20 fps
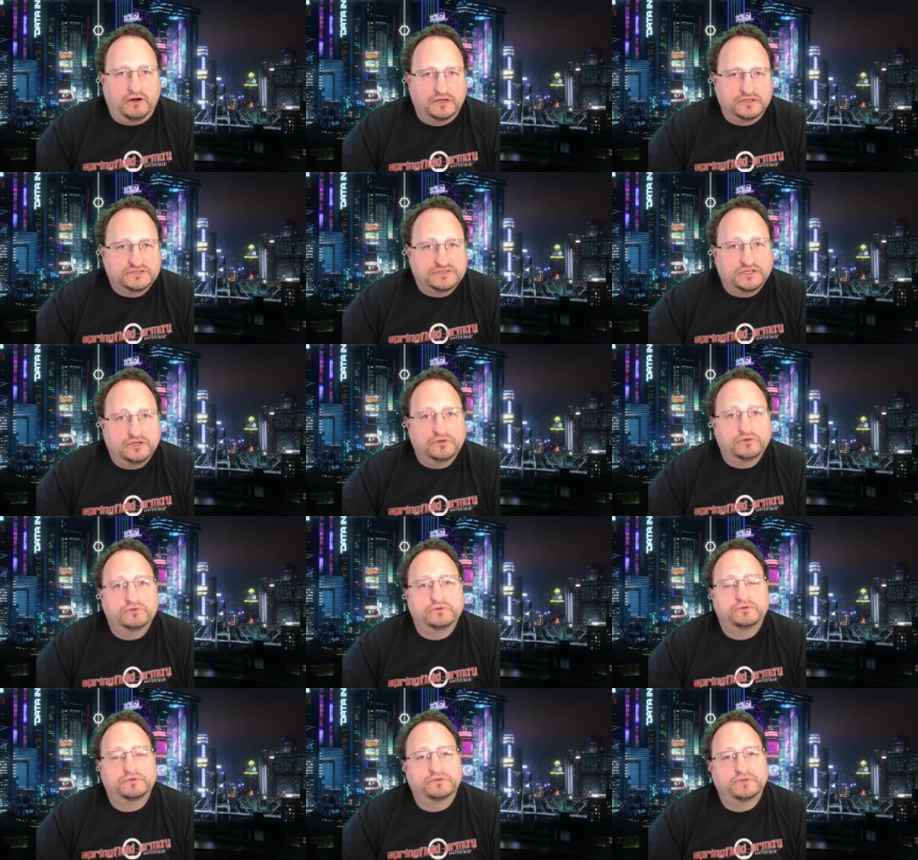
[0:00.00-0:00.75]

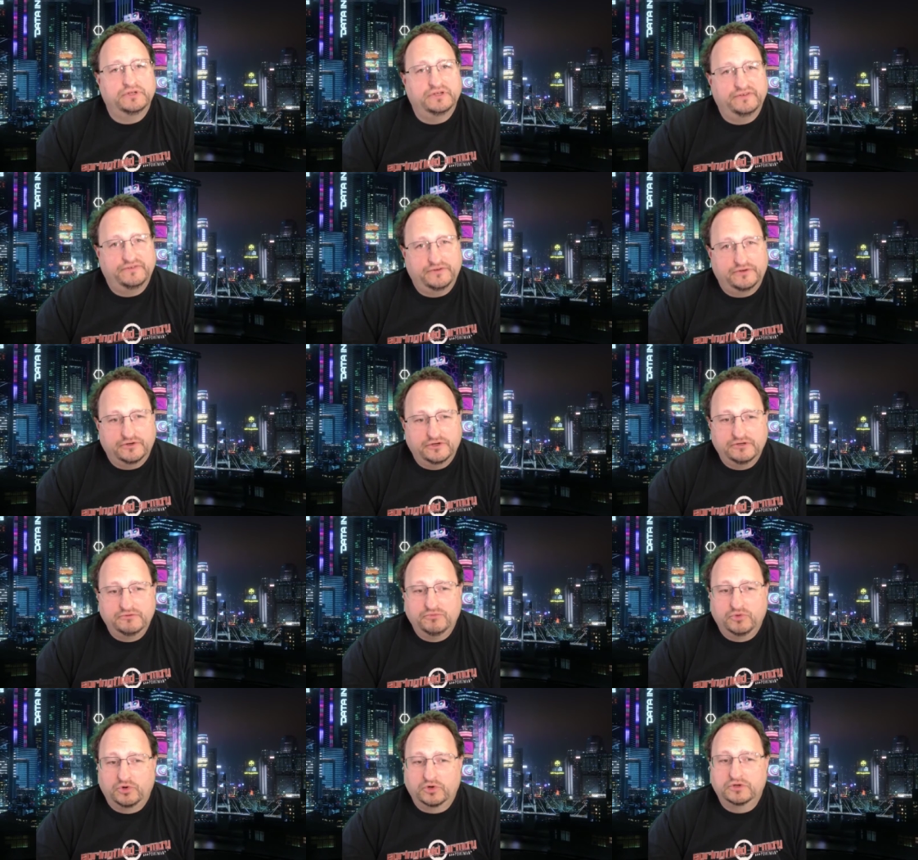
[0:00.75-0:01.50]
Also, if
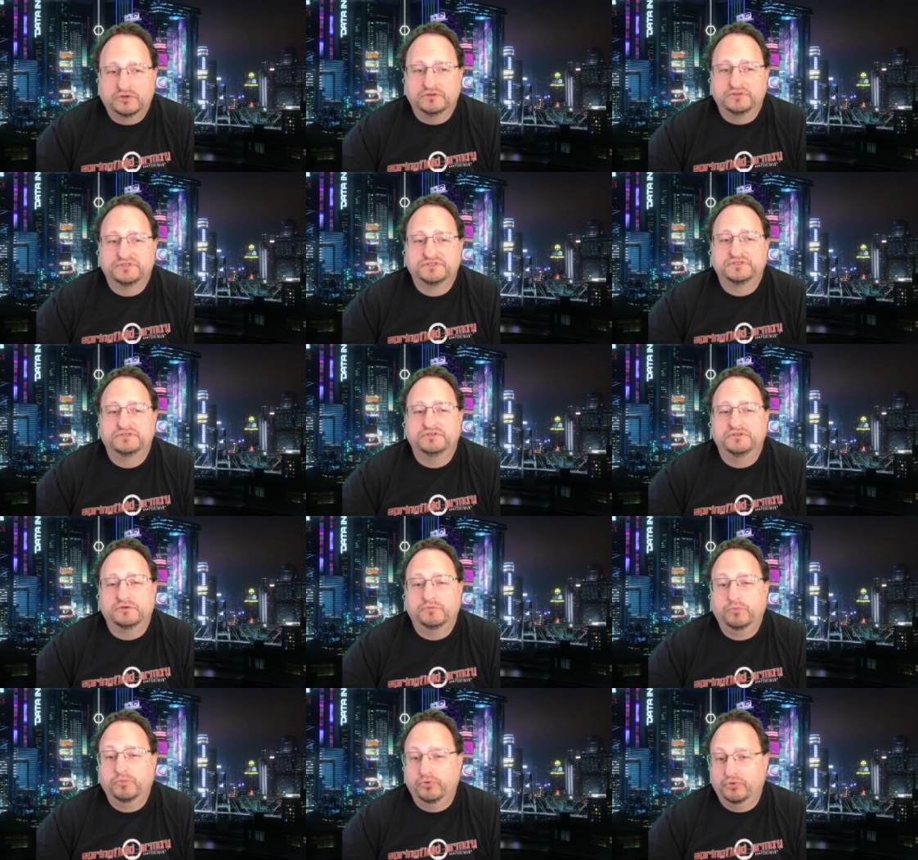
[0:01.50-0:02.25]
you're in
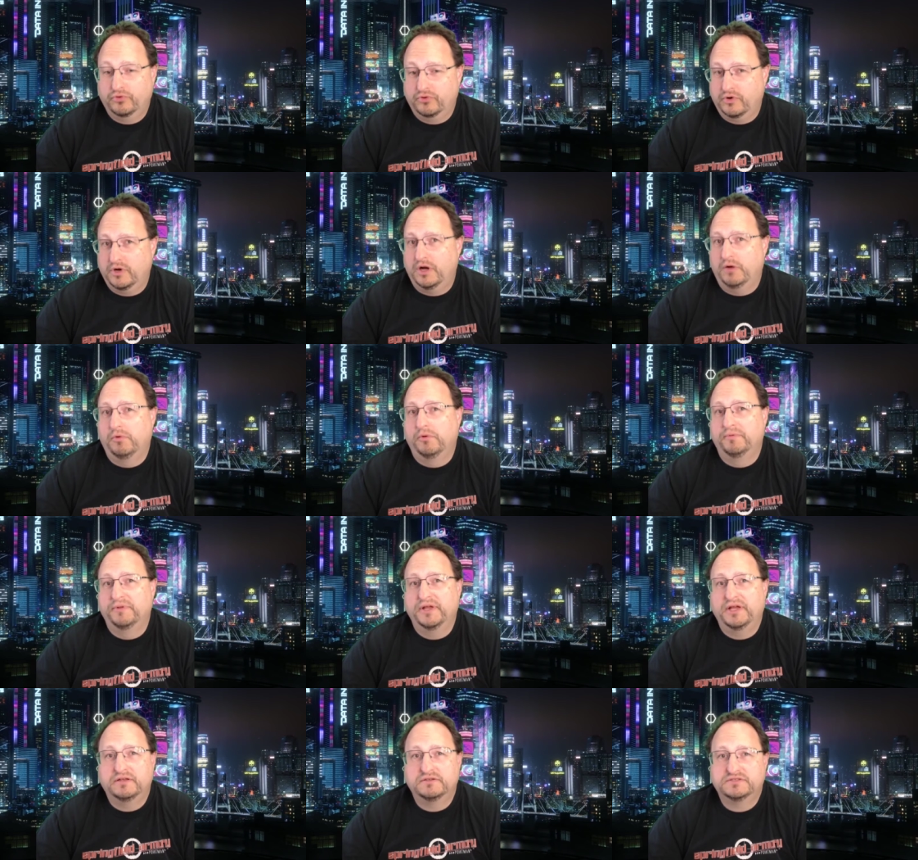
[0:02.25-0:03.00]
mortals, you're
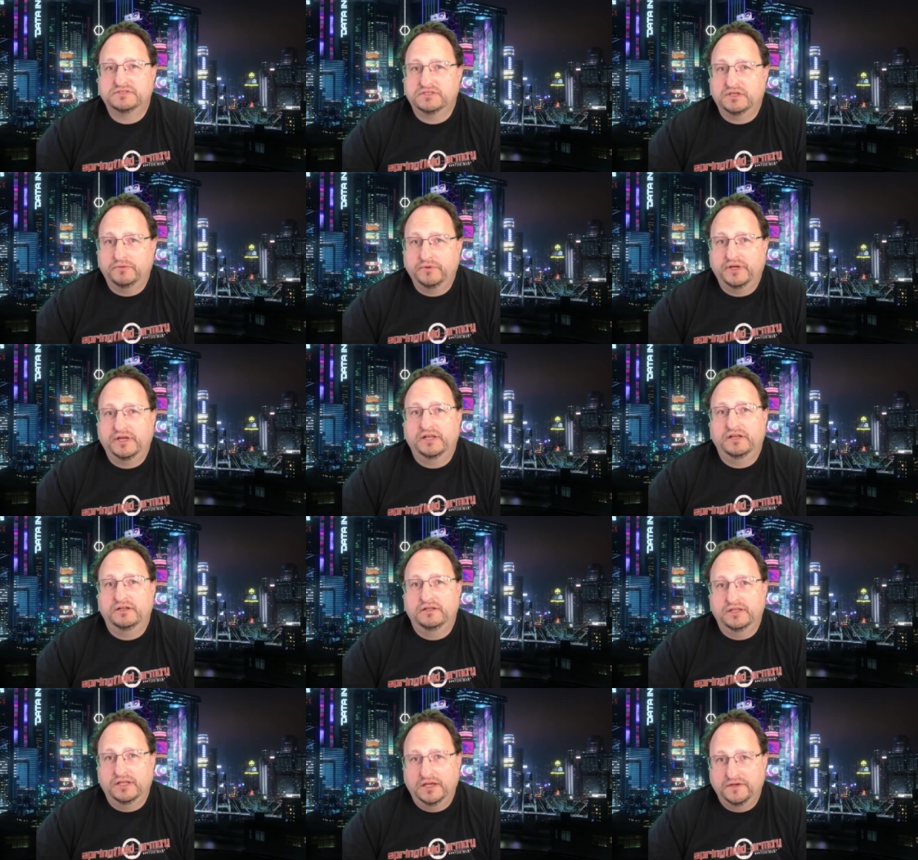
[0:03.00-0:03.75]
probably on some
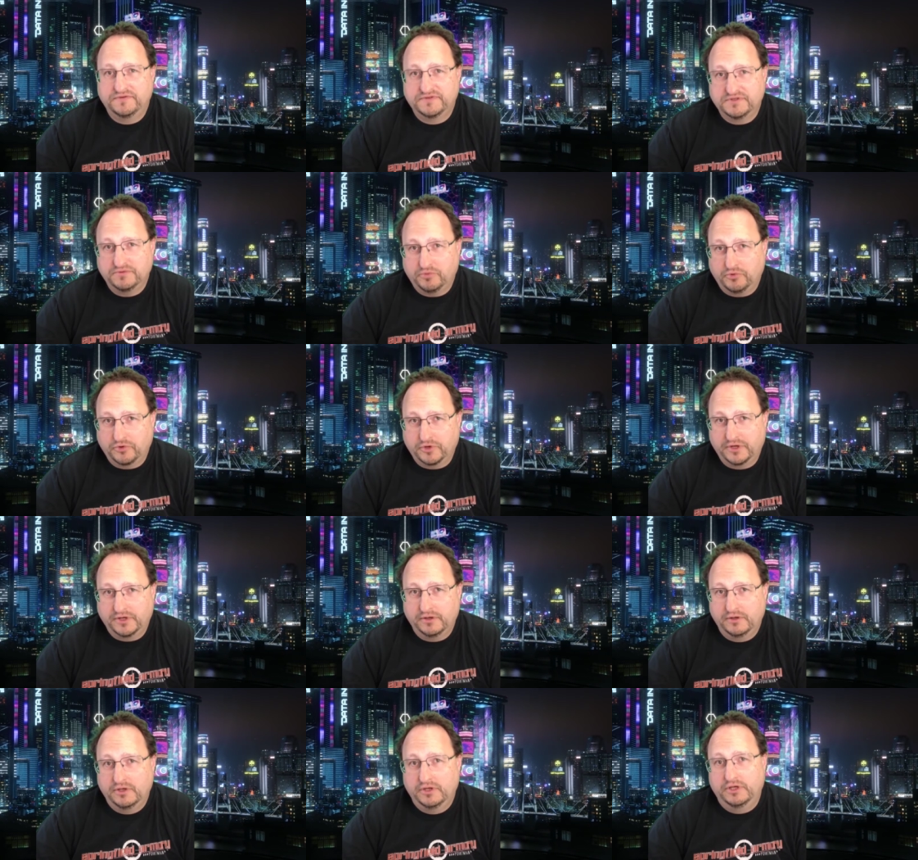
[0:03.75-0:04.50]
kind of life
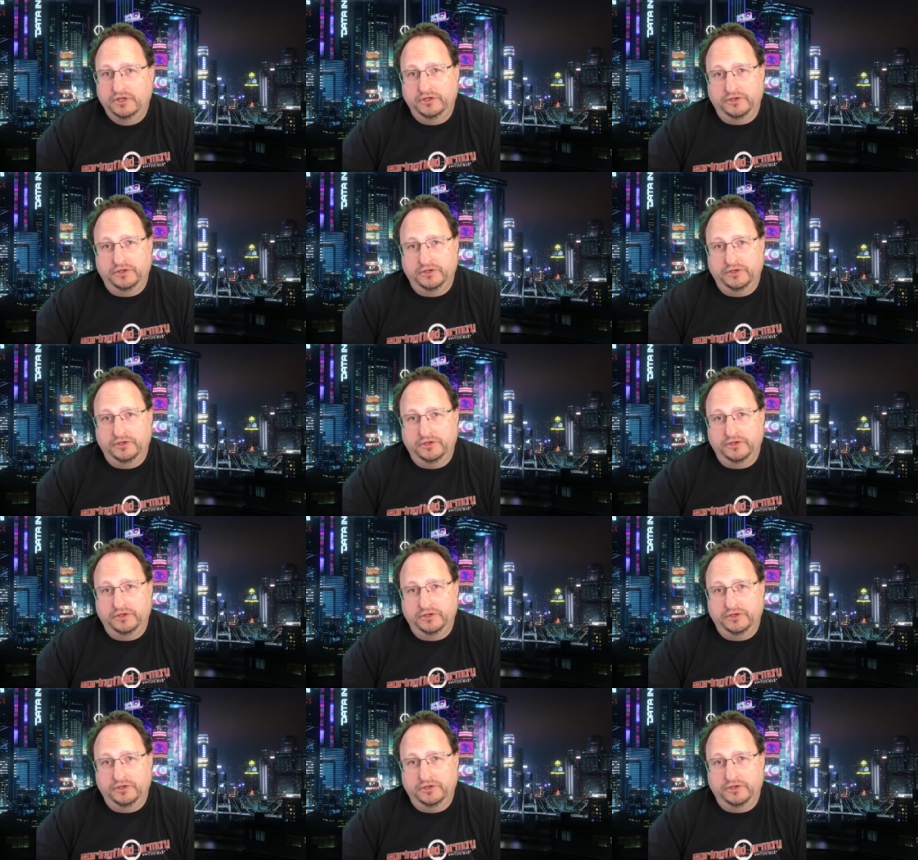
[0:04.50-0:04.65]
support.